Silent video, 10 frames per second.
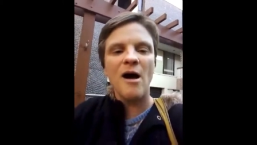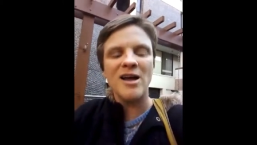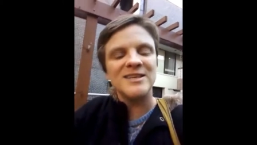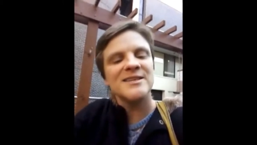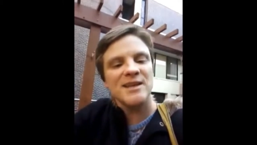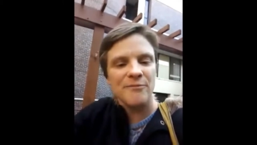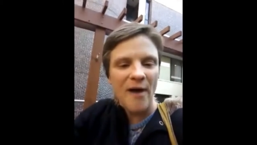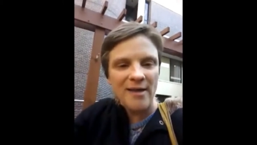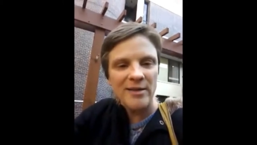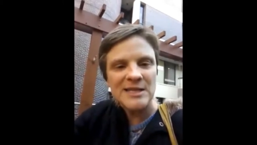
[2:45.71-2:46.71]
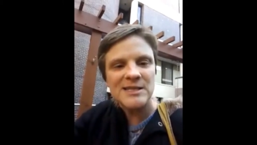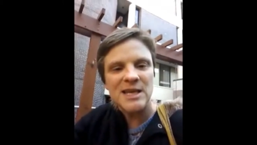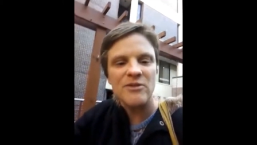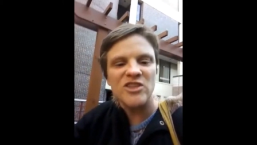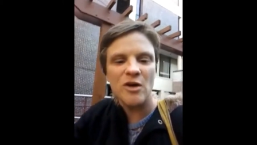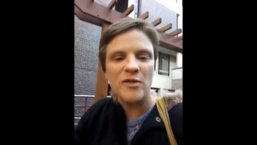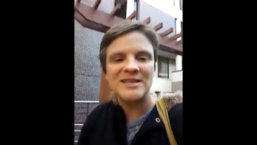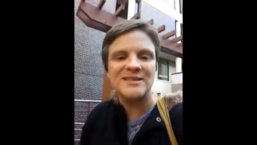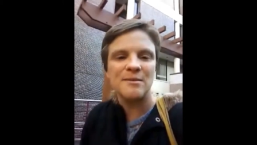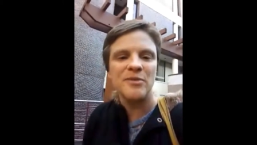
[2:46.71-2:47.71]
autistic violence, even though
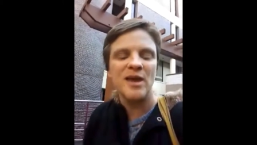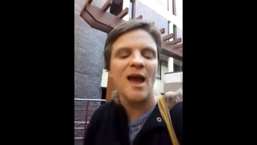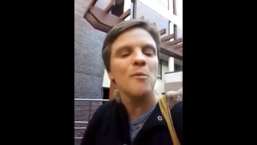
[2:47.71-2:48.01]
that's something